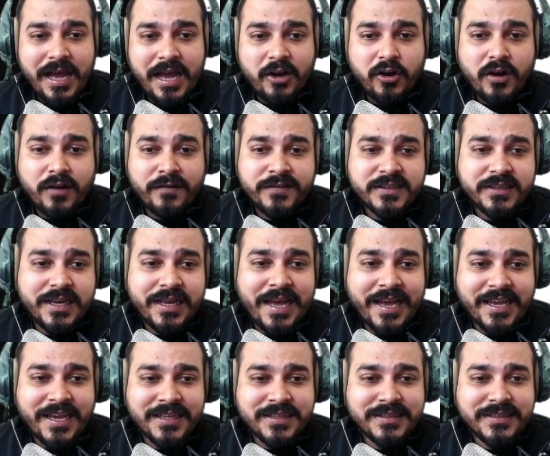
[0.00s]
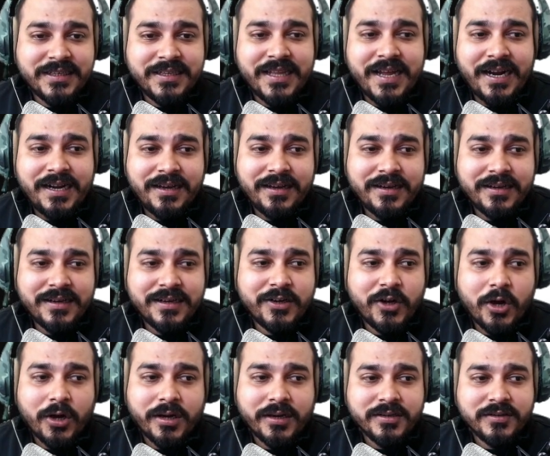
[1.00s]
And obviously I can see that a
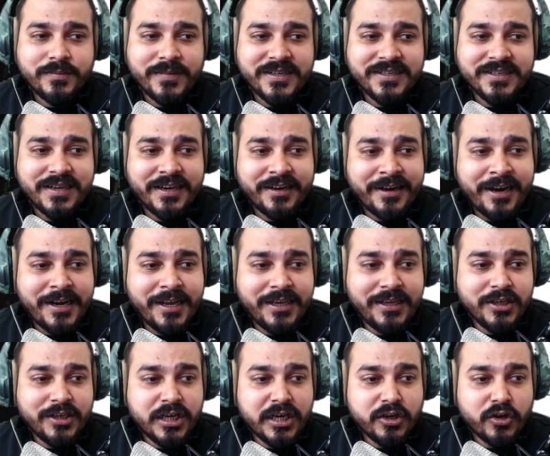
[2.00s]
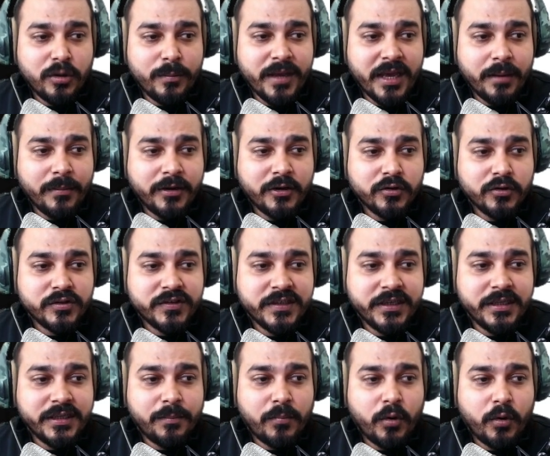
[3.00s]
Docker is basically running here. You'll be able to
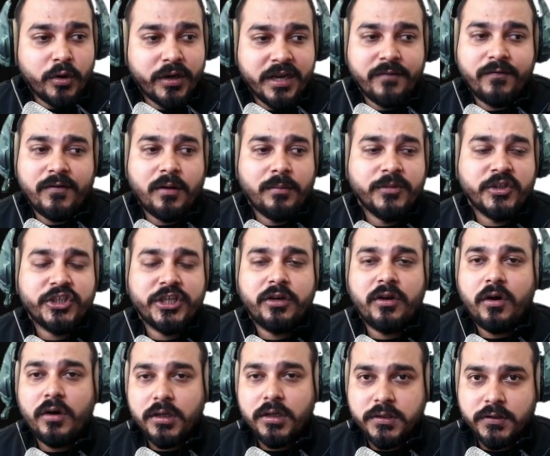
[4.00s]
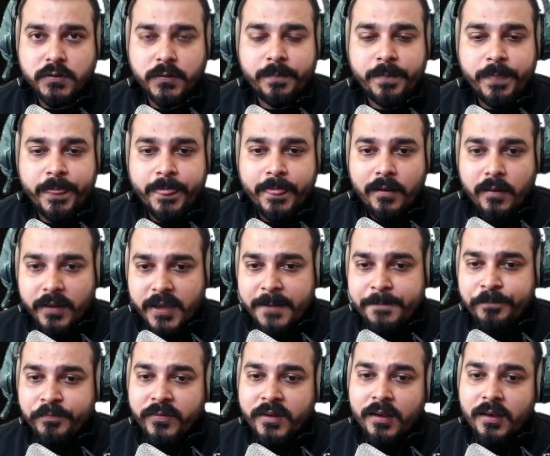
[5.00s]
see the port information also.
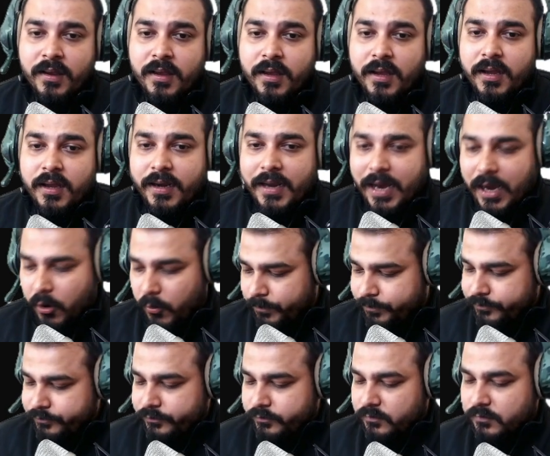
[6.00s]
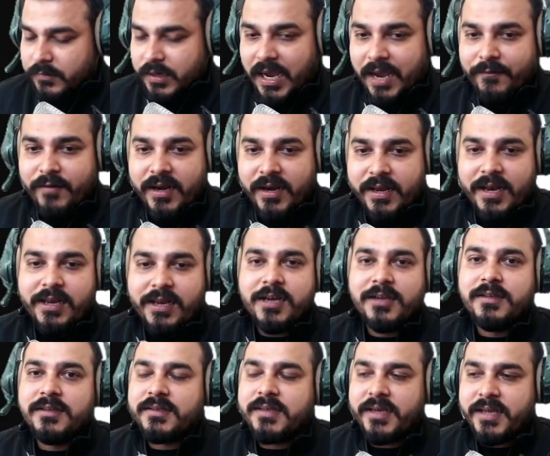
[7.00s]
Okay, now I will clear
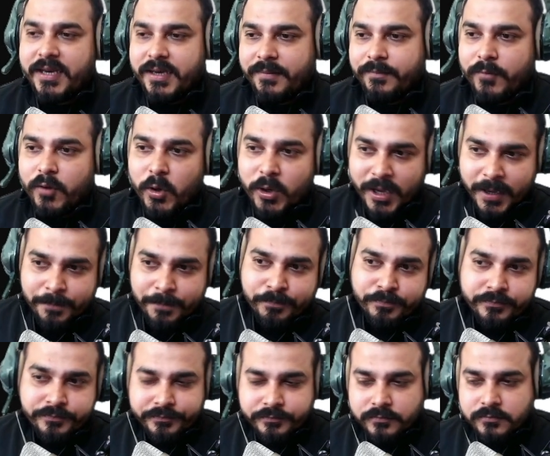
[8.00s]
the screen. Okay,